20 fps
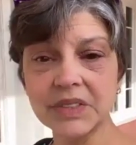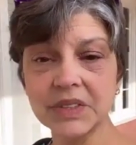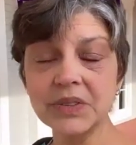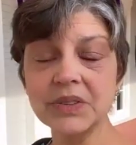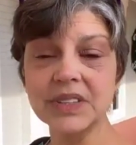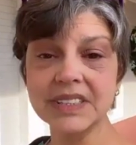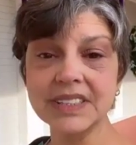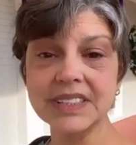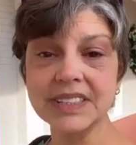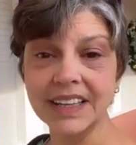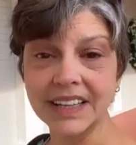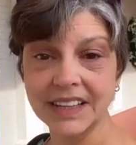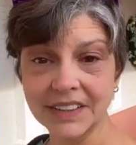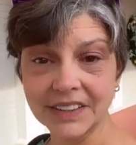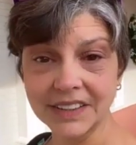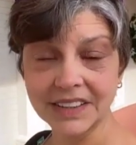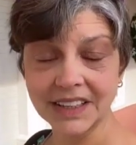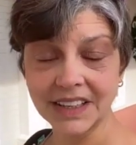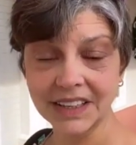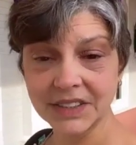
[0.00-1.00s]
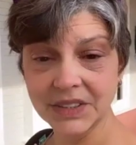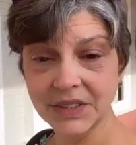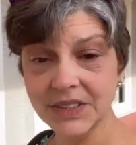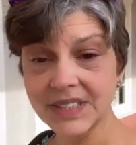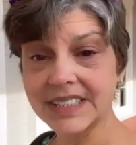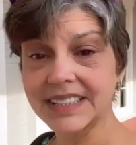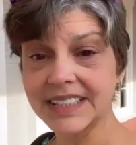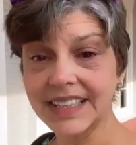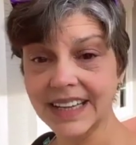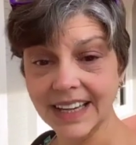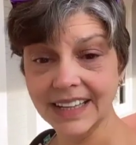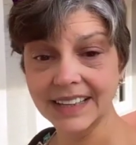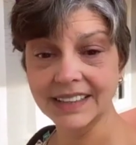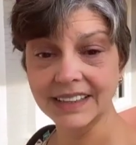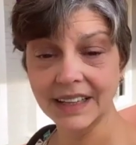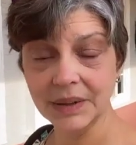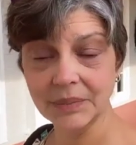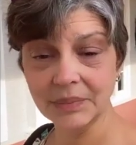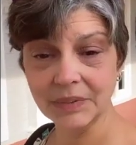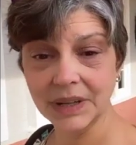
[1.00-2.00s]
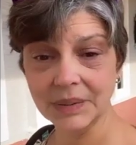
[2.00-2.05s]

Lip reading: do this later. I'll do this again,